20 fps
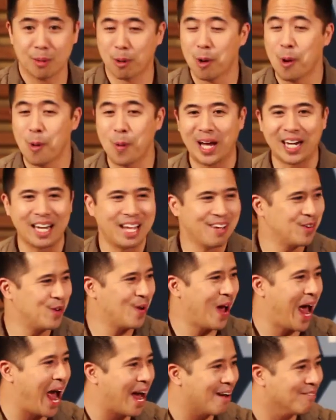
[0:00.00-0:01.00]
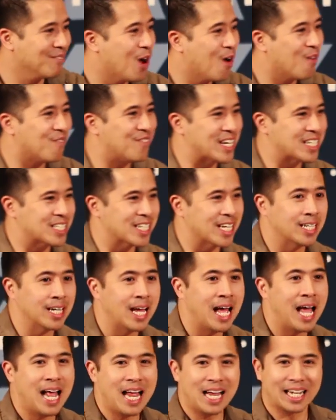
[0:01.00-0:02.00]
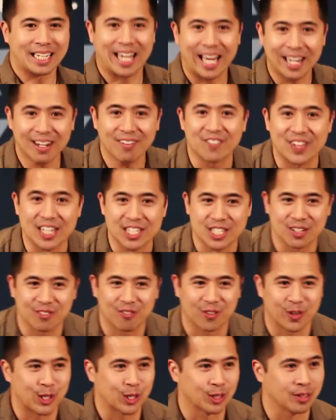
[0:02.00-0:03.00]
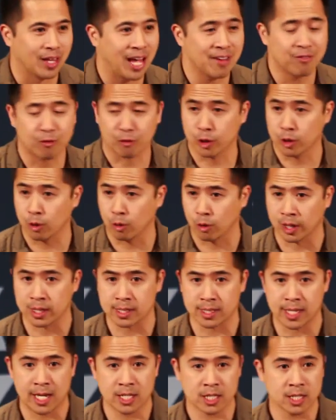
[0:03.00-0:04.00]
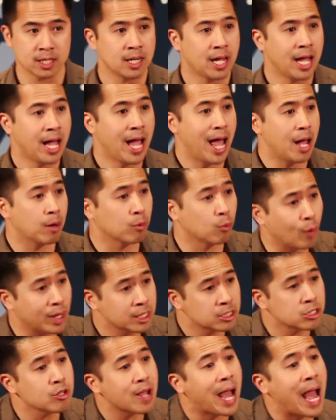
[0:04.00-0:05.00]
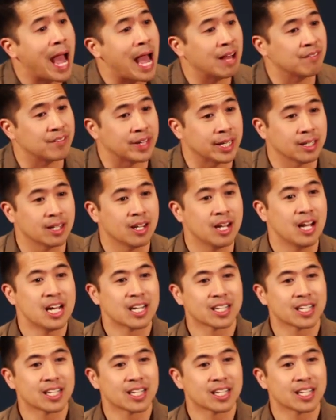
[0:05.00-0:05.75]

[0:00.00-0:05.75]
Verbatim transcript: number one, if you have no vision, get a vision for your life, for your organization, and once you have it,